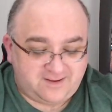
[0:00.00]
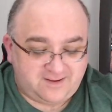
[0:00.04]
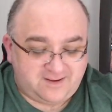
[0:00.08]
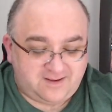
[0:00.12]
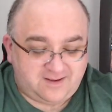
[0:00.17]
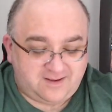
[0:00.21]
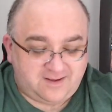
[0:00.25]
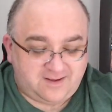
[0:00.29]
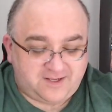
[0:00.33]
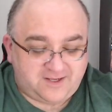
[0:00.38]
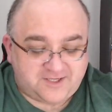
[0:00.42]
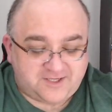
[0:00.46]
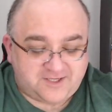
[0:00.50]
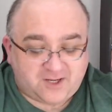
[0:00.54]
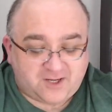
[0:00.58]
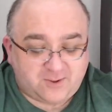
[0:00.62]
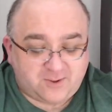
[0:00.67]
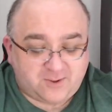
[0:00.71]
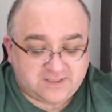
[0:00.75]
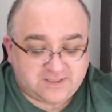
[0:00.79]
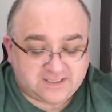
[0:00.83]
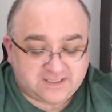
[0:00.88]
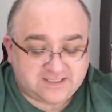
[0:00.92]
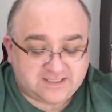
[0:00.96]
Show
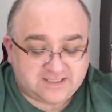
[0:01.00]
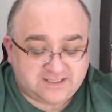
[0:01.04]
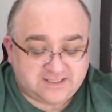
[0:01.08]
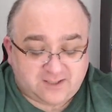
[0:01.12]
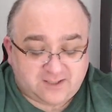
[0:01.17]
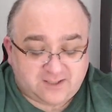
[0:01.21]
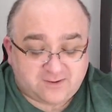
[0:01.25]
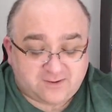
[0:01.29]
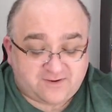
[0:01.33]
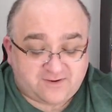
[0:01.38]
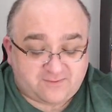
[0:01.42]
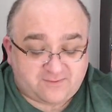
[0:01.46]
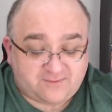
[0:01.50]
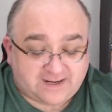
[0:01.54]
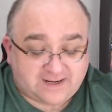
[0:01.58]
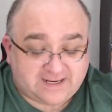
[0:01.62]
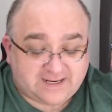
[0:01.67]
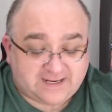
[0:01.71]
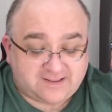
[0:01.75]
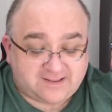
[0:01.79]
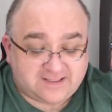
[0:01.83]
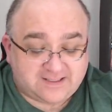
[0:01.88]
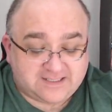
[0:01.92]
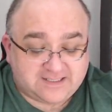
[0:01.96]
doesn't know if he
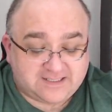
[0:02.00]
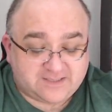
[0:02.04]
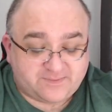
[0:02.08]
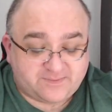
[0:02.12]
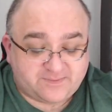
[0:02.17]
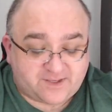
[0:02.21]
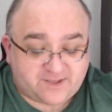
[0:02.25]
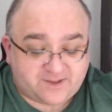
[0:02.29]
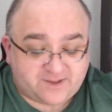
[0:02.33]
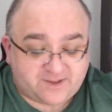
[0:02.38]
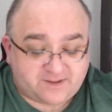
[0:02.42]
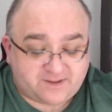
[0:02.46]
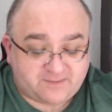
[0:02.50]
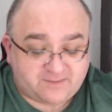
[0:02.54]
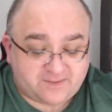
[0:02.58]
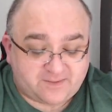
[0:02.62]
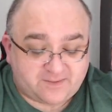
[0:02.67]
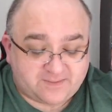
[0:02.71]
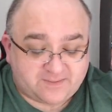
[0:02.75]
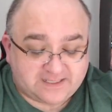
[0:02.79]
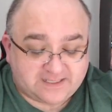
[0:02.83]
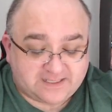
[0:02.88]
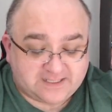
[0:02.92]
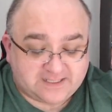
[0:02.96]
recognised his mother the
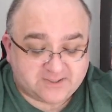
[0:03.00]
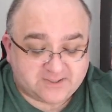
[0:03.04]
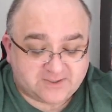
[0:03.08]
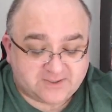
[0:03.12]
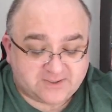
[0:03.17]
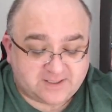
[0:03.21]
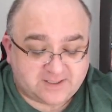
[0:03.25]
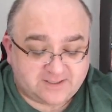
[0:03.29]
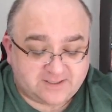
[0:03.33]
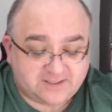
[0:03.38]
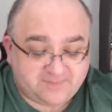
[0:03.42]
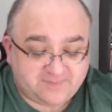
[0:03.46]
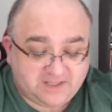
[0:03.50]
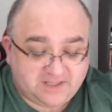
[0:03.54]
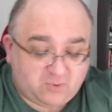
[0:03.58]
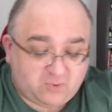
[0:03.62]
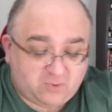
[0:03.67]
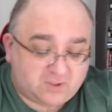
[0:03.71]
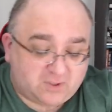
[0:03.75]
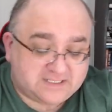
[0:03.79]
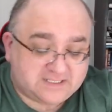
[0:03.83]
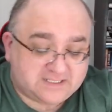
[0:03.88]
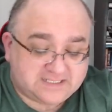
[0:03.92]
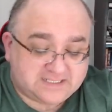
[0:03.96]
moment he saw her. He
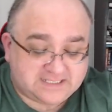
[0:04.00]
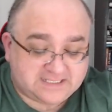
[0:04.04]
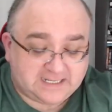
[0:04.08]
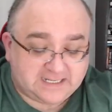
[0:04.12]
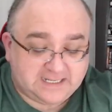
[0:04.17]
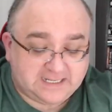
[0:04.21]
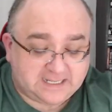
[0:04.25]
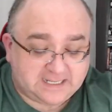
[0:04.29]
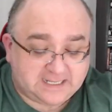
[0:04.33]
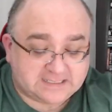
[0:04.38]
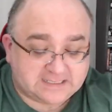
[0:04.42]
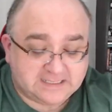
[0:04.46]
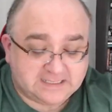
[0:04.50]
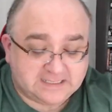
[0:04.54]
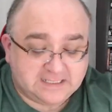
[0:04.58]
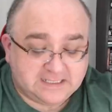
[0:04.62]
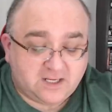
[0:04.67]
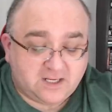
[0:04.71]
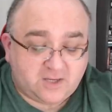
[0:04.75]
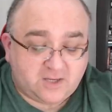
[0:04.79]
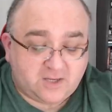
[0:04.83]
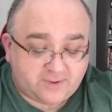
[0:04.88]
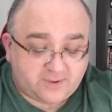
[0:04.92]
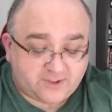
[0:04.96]
wants to say yes,
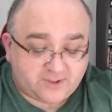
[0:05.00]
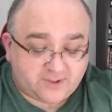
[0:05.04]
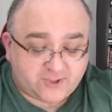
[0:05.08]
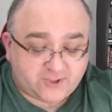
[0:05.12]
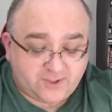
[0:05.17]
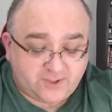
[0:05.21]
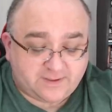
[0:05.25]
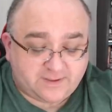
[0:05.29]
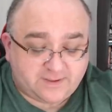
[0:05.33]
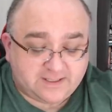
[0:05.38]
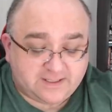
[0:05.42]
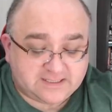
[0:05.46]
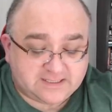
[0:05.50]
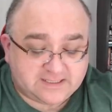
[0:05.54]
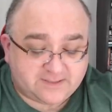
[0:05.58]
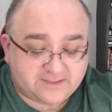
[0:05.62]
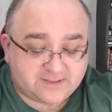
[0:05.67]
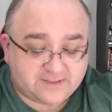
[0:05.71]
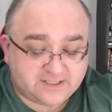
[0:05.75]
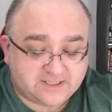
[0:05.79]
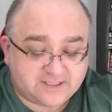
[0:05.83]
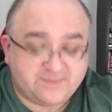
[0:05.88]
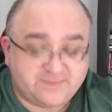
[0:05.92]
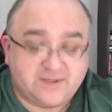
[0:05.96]
but the truth is there was
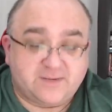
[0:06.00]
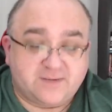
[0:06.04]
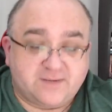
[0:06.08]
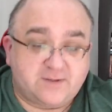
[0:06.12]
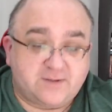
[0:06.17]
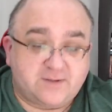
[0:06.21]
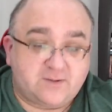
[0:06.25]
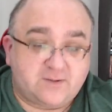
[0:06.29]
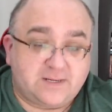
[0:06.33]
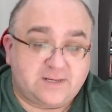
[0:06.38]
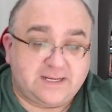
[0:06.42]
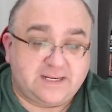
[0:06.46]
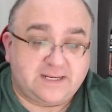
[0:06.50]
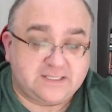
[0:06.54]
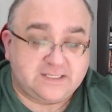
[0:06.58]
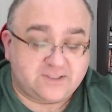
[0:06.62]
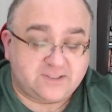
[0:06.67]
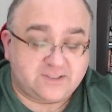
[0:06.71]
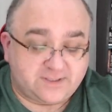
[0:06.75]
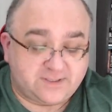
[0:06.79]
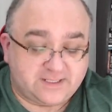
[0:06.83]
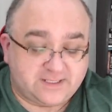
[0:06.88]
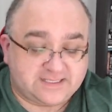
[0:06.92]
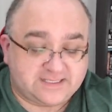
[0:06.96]
this moment when he saw
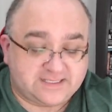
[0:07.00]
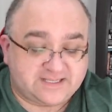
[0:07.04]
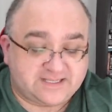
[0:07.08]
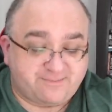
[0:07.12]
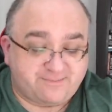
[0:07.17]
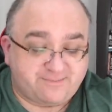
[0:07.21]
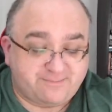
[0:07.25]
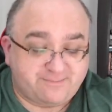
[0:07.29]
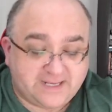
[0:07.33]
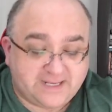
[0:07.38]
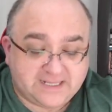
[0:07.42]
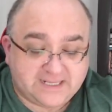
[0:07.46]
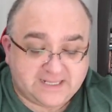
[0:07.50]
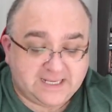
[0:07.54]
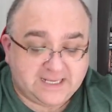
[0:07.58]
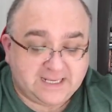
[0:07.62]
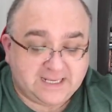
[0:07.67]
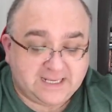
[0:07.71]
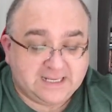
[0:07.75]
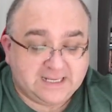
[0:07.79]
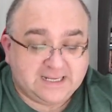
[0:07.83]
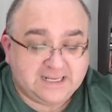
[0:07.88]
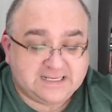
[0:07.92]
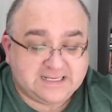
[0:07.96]
this smelly,
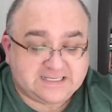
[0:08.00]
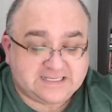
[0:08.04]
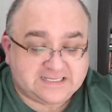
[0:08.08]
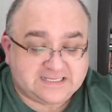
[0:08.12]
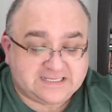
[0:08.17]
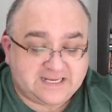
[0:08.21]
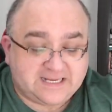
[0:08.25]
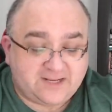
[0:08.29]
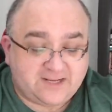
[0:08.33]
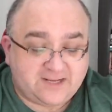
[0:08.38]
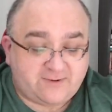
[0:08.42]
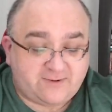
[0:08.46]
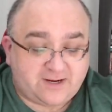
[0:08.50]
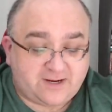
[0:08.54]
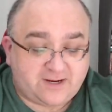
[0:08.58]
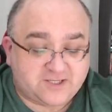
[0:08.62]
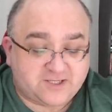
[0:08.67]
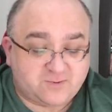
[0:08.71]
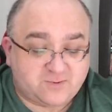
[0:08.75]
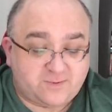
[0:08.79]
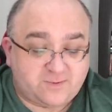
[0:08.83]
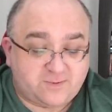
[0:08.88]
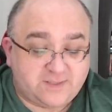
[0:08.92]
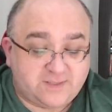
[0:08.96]
skin-rashed
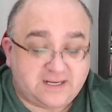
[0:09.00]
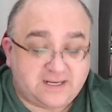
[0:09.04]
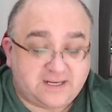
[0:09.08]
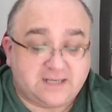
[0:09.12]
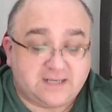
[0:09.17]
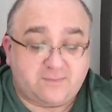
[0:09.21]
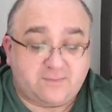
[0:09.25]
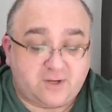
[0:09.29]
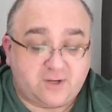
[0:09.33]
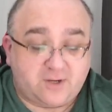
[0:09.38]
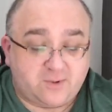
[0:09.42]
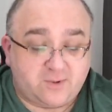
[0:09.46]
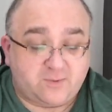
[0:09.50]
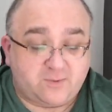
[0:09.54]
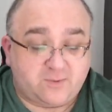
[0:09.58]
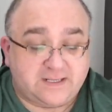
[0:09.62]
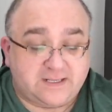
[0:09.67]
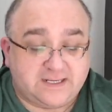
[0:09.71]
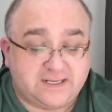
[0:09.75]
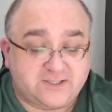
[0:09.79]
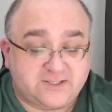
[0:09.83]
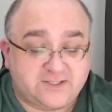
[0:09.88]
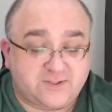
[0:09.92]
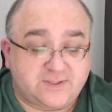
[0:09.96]
woman and a moment when
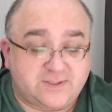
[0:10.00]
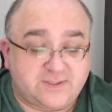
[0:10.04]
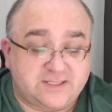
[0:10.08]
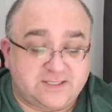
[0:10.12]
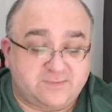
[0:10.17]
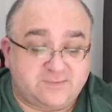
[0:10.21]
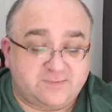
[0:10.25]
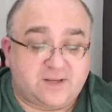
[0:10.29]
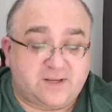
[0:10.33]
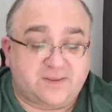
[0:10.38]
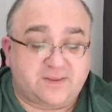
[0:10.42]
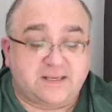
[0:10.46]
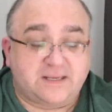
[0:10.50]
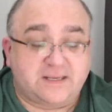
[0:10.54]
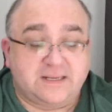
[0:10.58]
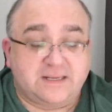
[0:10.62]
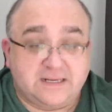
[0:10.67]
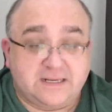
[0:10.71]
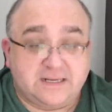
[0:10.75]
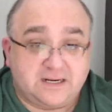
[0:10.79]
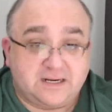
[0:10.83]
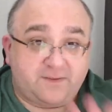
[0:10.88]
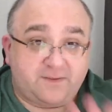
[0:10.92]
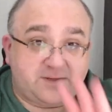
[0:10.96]
he saw his mother,
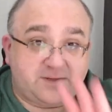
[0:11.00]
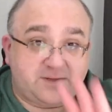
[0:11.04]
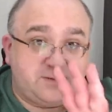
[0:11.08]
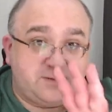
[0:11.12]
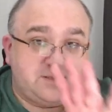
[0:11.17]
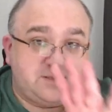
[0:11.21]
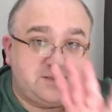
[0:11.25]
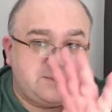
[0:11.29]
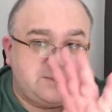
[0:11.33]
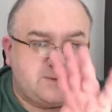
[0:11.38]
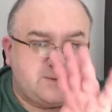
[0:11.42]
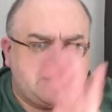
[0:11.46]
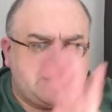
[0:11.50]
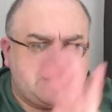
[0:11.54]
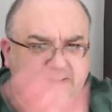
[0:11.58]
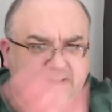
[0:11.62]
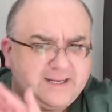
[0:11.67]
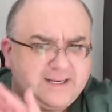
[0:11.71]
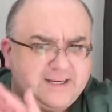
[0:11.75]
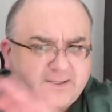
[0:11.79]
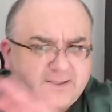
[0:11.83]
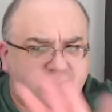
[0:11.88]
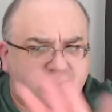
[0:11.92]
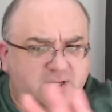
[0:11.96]
and the two seemed to be
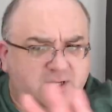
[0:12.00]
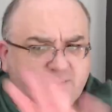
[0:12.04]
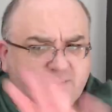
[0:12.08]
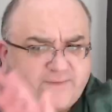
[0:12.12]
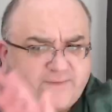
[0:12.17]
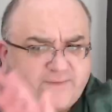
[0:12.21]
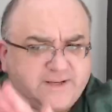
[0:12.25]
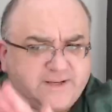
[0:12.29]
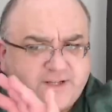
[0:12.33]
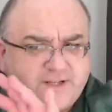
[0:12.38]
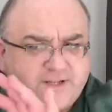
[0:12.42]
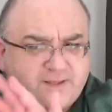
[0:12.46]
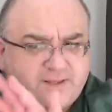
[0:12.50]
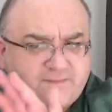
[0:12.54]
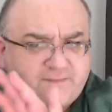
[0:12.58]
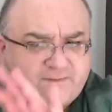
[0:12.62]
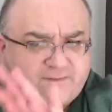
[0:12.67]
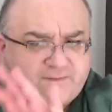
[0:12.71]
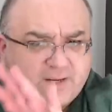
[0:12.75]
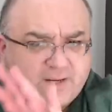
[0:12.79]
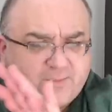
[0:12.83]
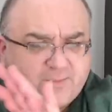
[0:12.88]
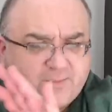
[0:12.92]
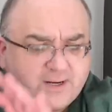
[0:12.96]
laid on top of each other,
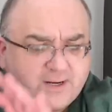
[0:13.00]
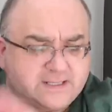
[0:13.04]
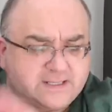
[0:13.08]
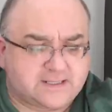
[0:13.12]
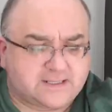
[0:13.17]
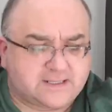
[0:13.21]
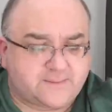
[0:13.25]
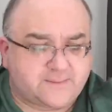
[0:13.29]
vibrating.